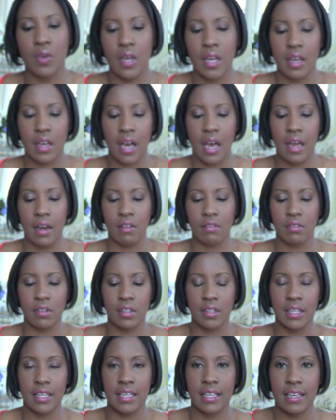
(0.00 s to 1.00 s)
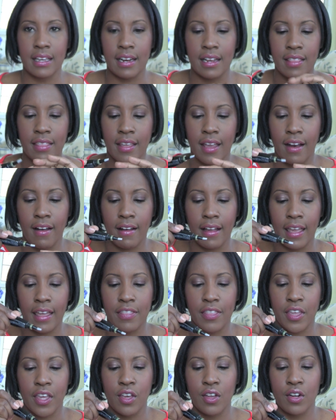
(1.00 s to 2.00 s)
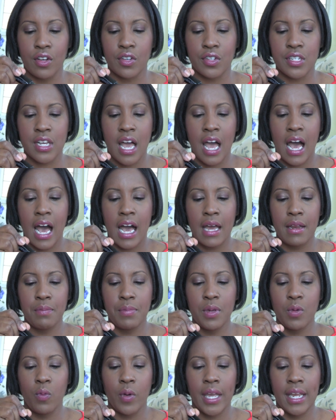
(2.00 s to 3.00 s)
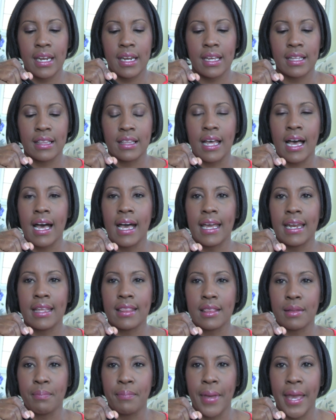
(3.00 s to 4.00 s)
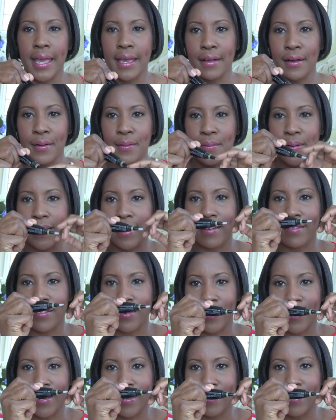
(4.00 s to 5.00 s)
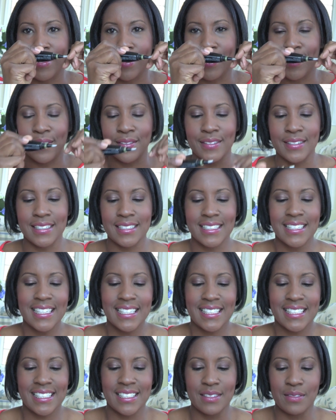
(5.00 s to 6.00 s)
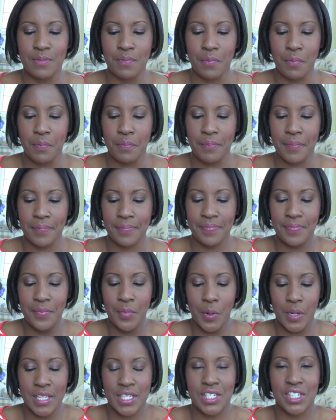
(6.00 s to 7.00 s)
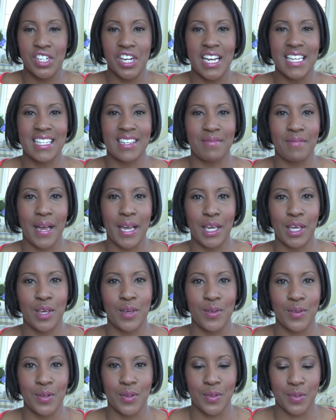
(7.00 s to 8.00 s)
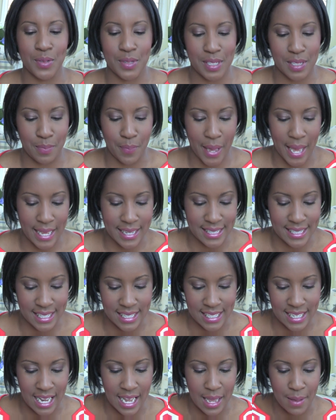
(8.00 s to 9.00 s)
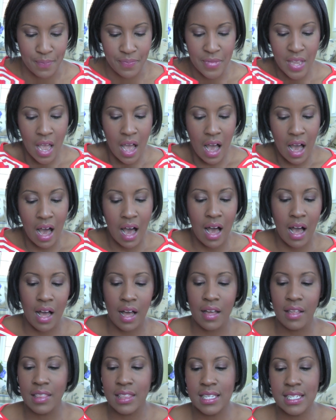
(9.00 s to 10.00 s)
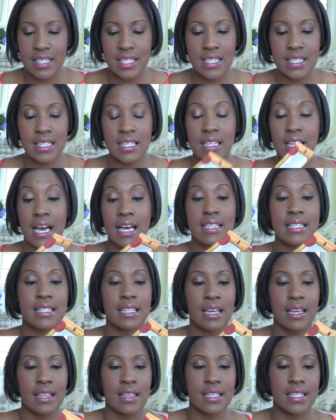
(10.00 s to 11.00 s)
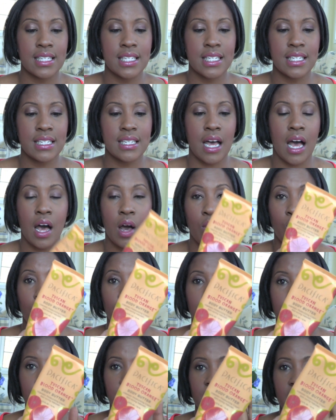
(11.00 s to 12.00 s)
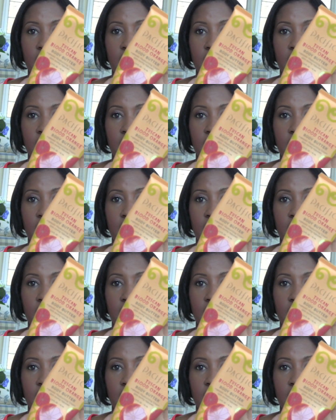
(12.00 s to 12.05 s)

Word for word: you can kind of really get in there and get the cuticles. I'd be waiting in line at the bank or whatever, and you know, moisturizing my cuticles to pass the time. Uh, this is the last thing. This is uh, one of